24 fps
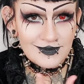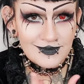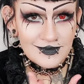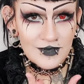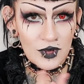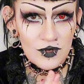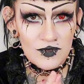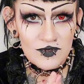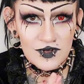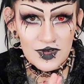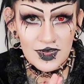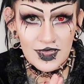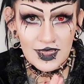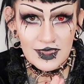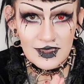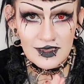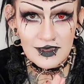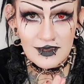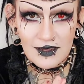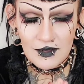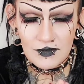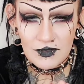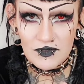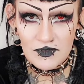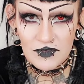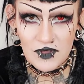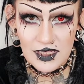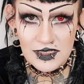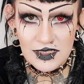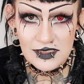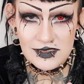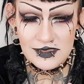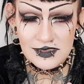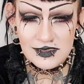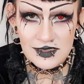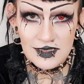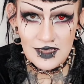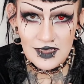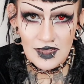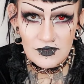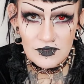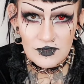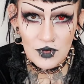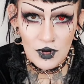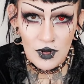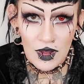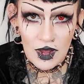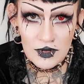hopefully, if it fits. If
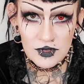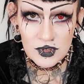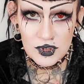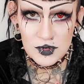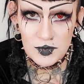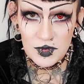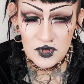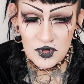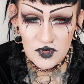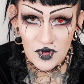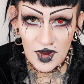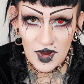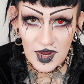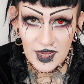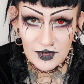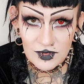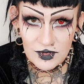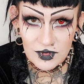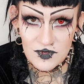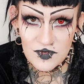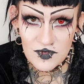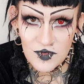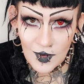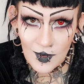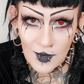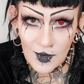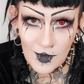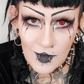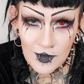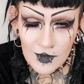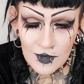not, I'll just be crying on the floor.